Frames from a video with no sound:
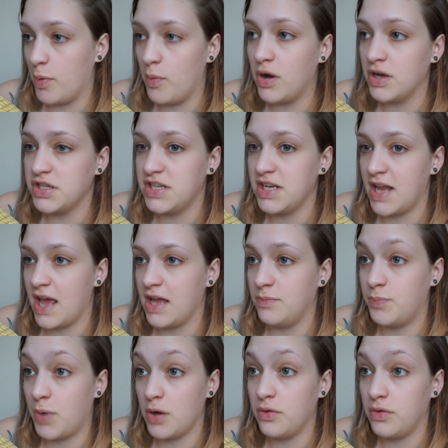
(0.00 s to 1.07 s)
wash today,
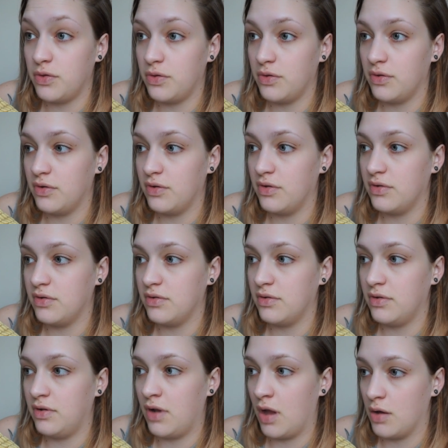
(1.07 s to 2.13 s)
both
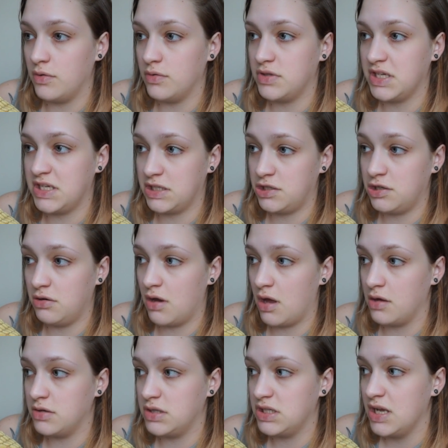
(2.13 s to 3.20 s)
loads. I did 2
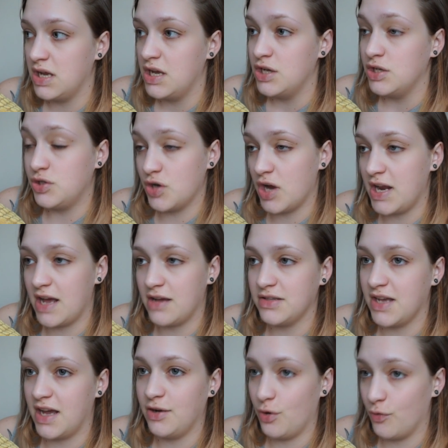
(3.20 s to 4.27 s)
loads, dried it
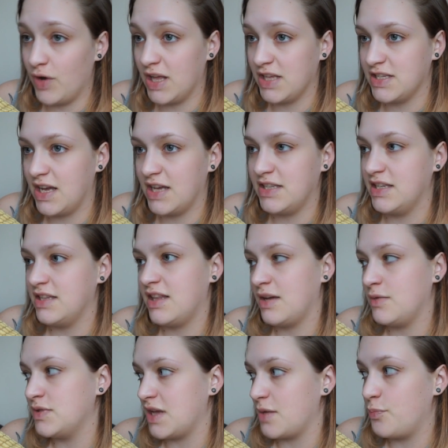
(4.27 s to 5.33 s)
outside, got really excited. It
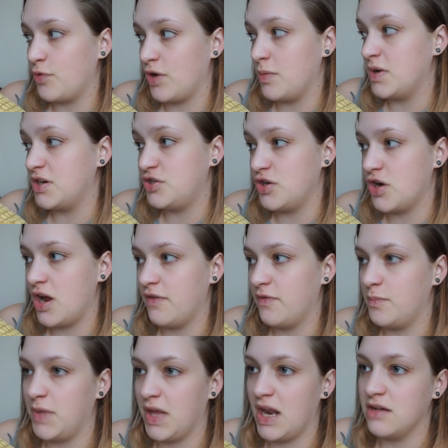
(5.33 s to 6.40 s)
was like pretty much dry
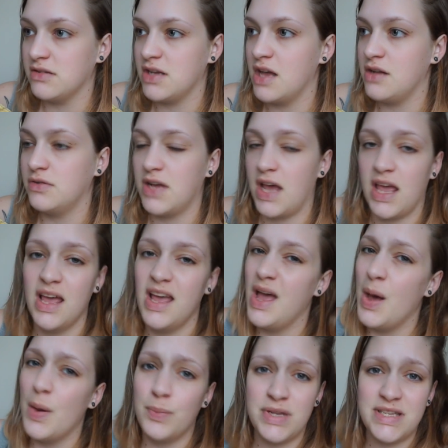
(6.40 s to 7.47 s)
from being outside all day.
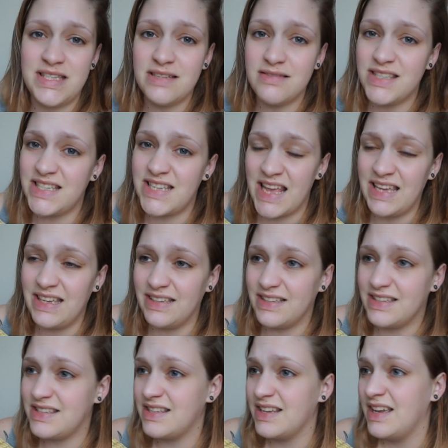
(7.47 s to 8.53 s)
But it still
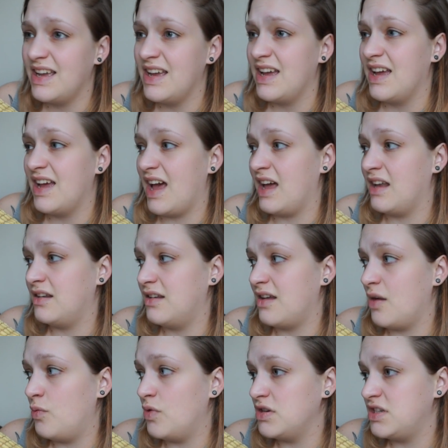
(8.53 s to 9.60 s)
stinks. And
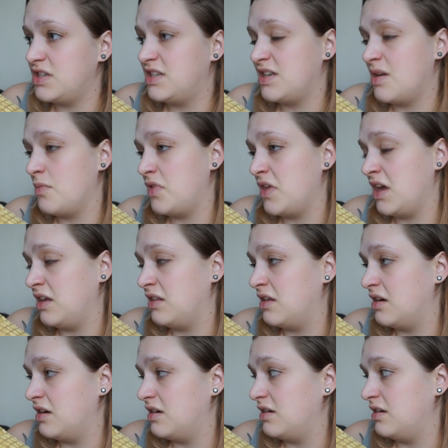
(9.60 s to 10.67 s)
I washed something
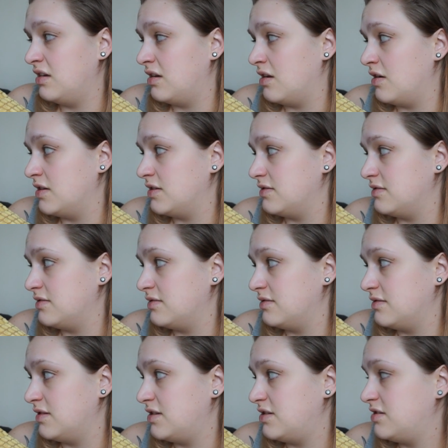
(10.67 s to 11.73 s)
that, you know... What
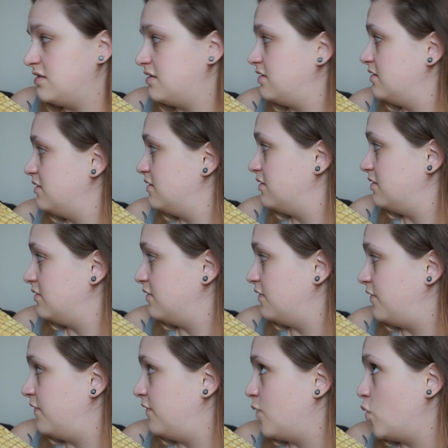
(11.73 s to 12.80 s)
temperature did you wash it?
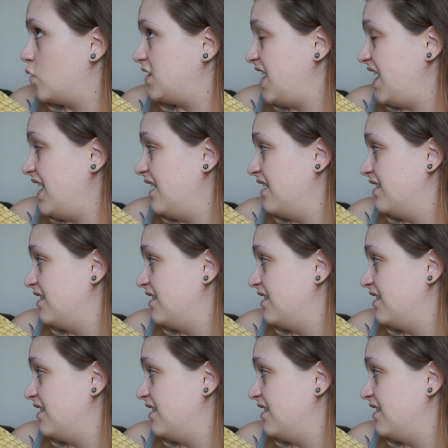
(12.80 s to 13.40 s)
40. Mm.